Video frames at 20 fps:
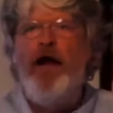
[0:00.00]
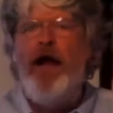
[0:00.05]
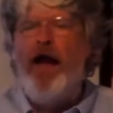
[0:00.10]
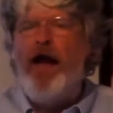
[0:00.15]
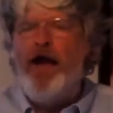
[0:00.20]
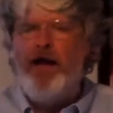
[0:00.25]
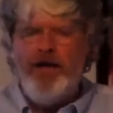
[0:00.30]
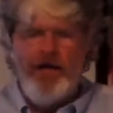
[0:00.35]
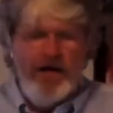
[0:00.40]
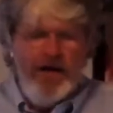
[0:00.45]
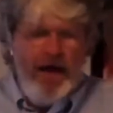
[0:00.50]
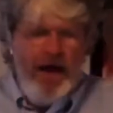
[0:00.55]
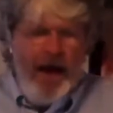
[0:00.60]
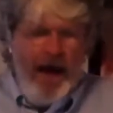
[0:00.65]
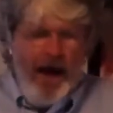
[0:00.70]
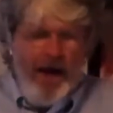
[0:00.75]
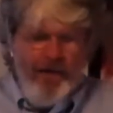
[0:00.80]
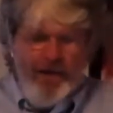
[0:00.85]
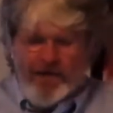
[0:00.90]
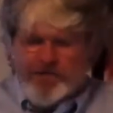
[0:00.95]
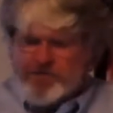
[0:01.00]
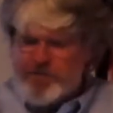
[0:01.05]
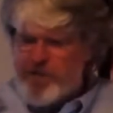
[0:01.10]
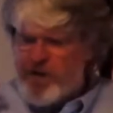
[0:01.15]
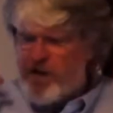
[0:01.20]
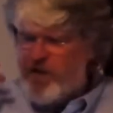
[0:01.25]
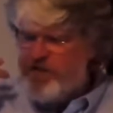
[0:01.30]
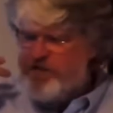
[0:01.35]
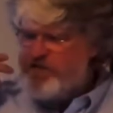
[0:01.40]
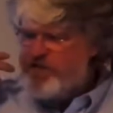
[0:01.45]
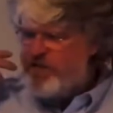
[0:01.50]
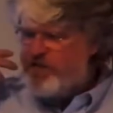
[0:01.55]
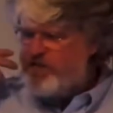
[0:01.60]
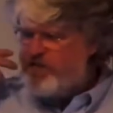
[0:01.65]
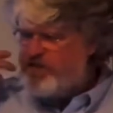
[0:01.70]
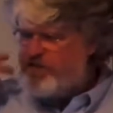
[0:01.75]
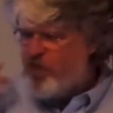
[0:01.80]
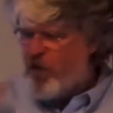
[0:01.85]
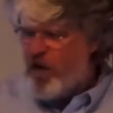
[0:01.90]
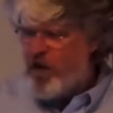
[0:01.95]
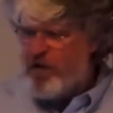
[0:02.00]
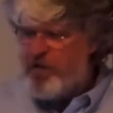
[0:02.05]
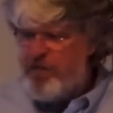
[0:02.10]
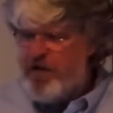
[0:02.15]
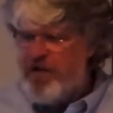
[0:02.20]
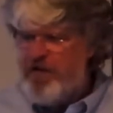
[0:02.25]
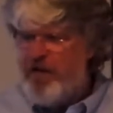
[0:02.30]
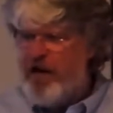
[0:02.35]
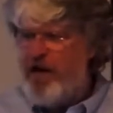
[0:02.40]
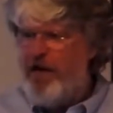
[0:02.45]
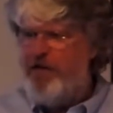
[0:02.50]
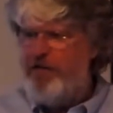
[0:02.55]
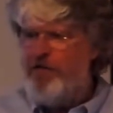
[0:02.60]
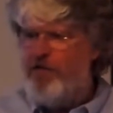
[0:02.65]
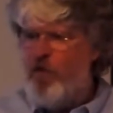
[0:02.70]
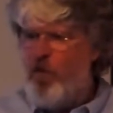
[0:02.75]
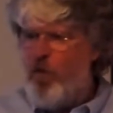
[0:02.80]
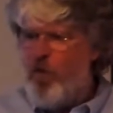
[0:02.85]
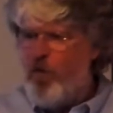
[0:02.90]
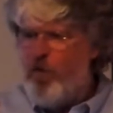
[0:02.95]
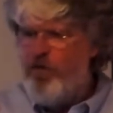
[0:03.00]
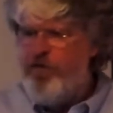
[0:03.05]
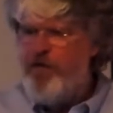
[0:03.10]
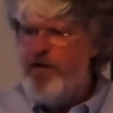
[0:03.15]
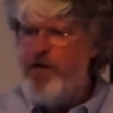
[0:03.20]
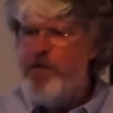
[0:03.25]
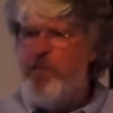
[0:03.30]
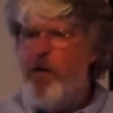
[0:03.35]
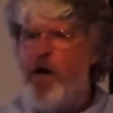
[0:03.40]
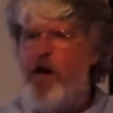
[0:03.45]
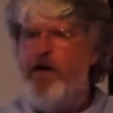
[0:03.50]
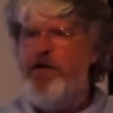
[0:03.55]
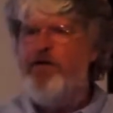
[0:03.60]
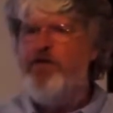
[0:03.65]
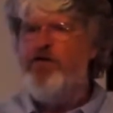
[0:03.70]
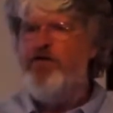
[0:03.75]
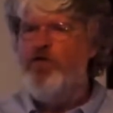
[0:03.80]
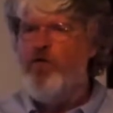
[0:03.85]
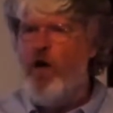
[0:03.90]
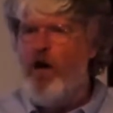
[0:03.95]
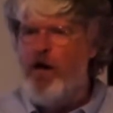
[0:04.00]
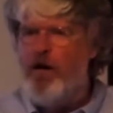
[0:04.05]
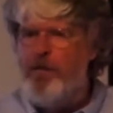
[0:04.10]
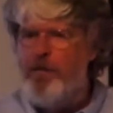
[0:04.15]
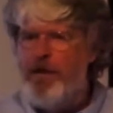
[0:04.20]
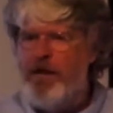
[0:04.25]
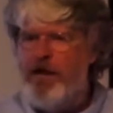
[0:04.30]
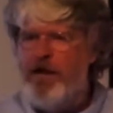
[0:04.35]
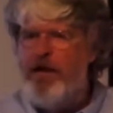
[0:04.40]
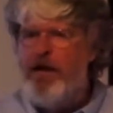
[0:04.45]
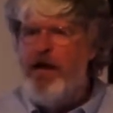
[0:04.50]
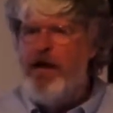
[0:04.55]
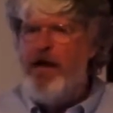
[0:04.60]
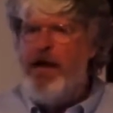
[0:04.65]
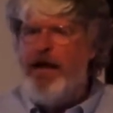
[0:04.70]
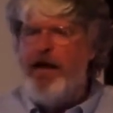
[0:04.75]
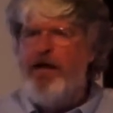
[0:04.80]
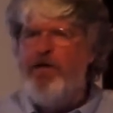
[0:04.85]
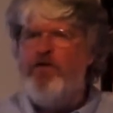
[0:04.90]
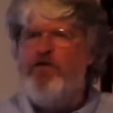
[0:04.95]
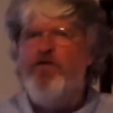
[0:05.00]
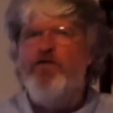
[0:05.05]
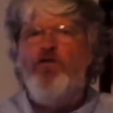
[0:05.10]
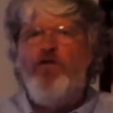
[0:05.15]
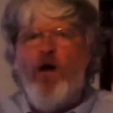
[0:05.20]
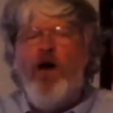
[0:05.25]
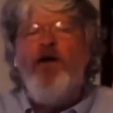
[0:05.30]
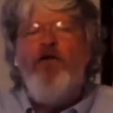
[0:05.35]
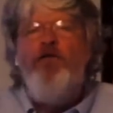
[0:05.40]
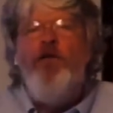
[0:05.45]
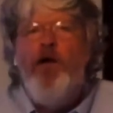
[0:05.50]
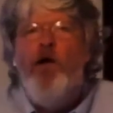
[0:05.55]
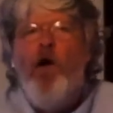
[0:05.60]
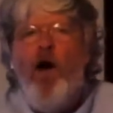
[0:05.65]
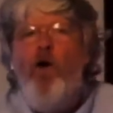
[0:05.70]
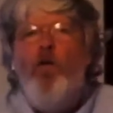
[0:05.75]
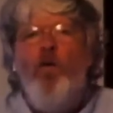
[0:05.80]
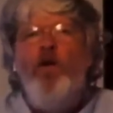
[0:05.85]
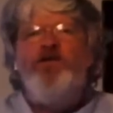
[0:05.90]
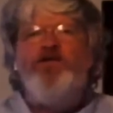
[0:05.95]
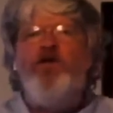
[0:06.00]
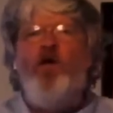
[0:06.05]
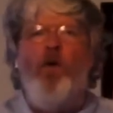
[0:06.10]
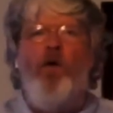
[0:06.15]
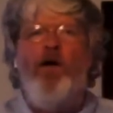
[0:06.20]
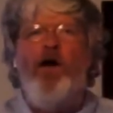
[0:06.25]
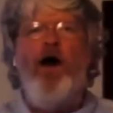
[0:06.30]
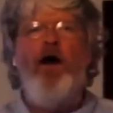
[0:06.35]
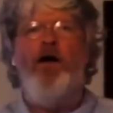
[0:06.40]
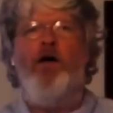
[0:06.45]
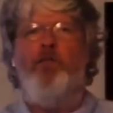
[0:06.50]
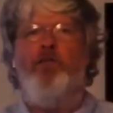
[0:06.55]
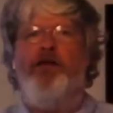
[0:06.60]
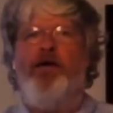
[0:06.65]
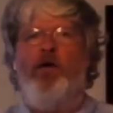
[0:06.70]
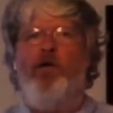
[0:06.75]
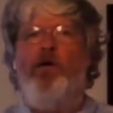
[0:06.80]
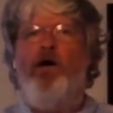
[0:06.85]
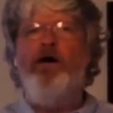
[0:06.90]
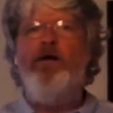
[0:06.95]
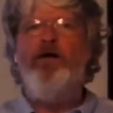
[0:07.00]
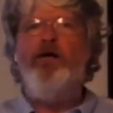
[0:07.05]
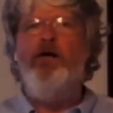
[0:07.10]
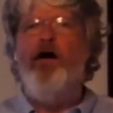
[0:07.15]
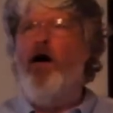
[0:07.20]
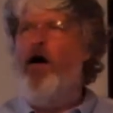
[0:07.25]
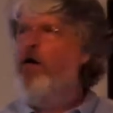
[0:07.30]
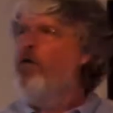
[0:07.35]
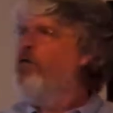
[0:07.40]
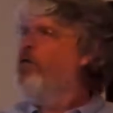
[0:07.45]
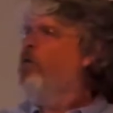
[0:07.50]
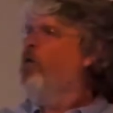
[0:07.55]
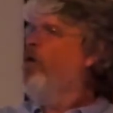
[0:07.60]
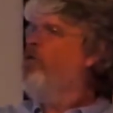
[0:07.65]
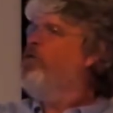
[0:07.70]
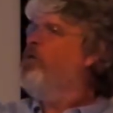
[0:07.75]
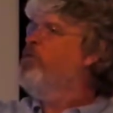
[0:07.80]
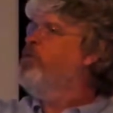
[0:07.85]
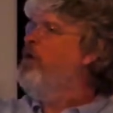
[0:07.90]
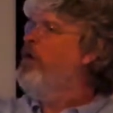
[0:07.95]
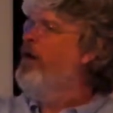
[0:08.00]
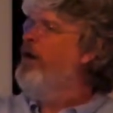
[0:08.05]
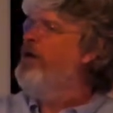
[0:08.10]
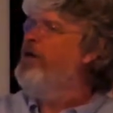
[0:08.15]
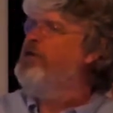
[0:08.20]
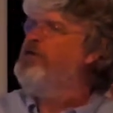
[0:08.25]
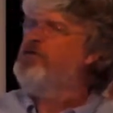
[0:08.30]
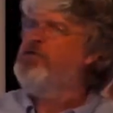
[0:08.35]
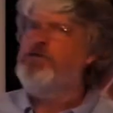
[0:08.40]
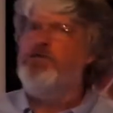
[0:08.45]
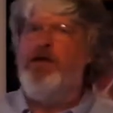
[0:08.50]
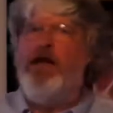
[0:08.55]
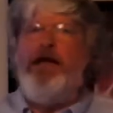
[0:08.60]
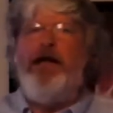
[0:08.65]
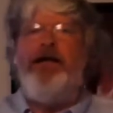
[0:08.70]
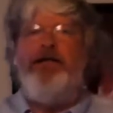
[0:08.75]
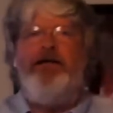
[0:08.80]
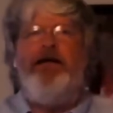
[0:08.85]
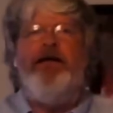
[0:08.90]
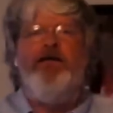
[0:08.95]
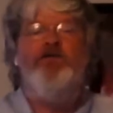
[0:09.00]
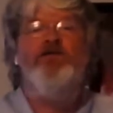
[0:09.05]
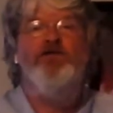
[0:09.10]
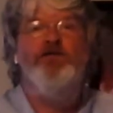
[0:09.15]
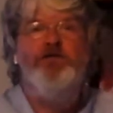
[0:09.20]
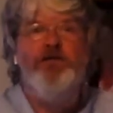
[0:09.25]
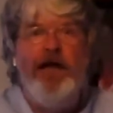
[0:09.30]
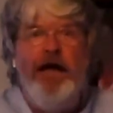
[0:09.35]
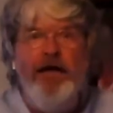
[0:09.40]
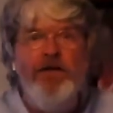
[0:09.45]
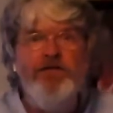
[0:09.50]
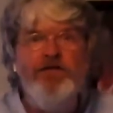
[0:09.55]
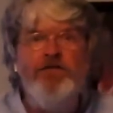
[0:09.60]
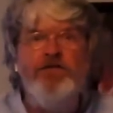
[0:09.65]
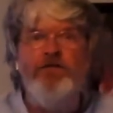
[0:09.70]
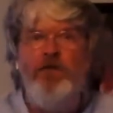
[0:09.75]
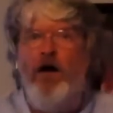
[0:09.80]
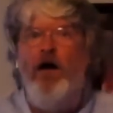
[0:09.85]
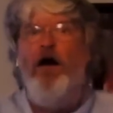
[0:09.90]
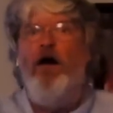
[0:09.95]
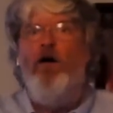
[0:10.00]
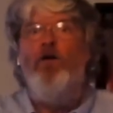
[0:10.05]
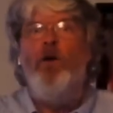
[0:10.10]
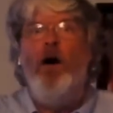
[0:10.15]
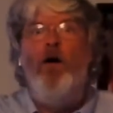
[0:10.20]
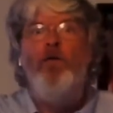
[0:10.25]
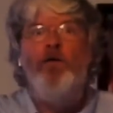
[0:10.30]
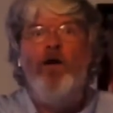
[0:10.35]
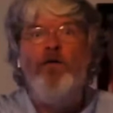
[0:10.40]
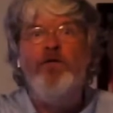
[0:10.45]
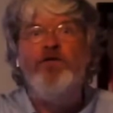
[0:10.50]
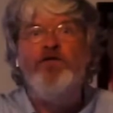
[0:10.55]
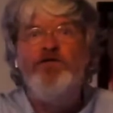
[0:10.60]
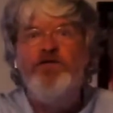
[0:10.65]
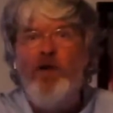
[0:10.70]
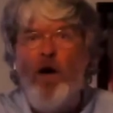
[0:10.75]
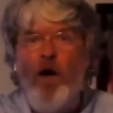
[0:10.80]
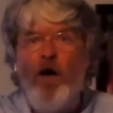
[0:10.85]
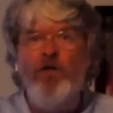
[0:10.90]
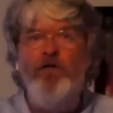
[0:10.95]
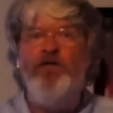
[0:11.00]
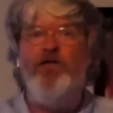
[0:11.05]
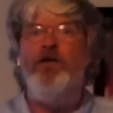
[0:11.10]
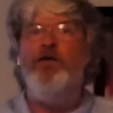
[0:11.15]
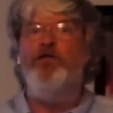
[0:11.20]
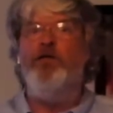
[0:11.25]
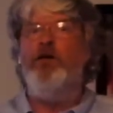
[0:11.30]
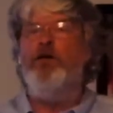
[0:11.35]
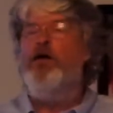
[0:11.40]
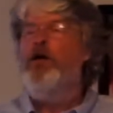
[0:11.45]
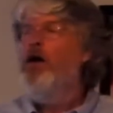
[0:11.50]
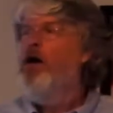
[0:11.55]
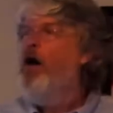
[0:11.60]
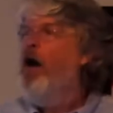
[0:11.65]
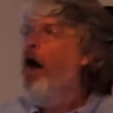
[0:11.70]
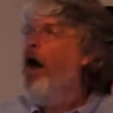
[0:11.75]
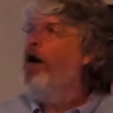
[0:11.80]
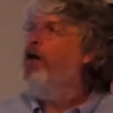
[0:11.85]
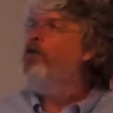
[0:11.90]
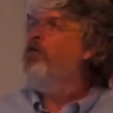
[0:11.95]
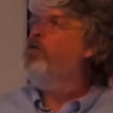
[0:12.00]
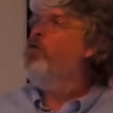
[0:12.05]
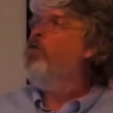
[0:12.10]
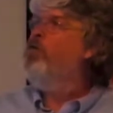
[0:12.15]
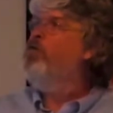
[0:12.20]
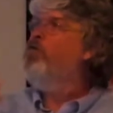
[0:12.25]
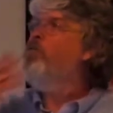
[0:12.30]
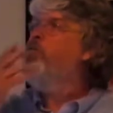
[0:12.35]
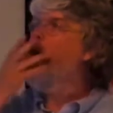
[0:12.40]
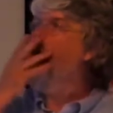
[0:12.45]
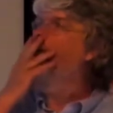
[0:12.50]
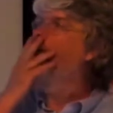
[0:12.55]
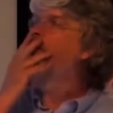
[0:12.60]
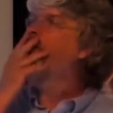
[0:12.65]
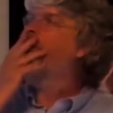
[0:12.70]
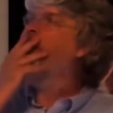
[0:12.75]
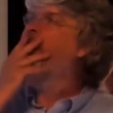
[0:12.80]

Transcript: And, and that's because astronomy, then, the whole thing behind astronomy is trying to figure out what's going on up there, right? Are there other planets? And the answer is yes, around other stars, even. And do those planets